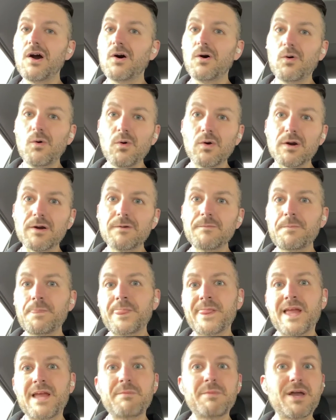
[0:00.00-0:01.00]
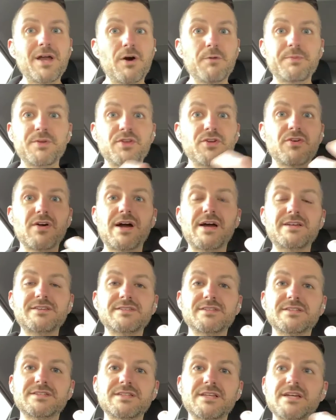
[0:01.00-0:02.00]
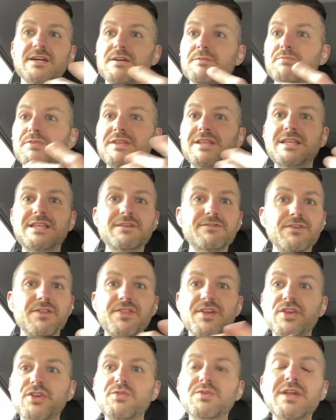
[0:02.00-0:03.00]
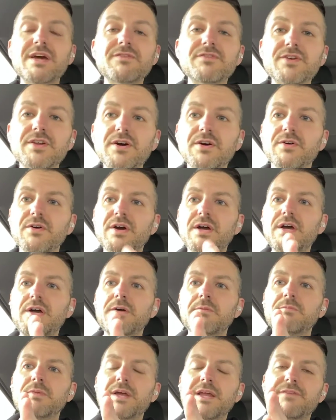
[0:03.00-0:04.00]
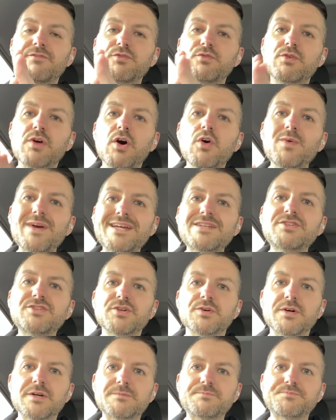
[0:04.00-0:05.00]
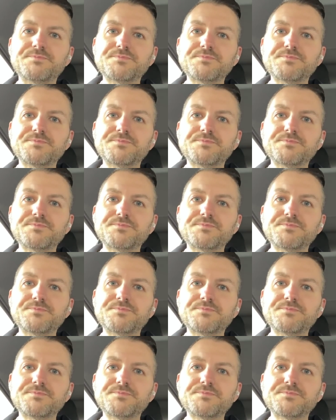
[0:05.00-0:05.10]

Or he may open your eyes to see a completely different thing. You never know. But if you go into it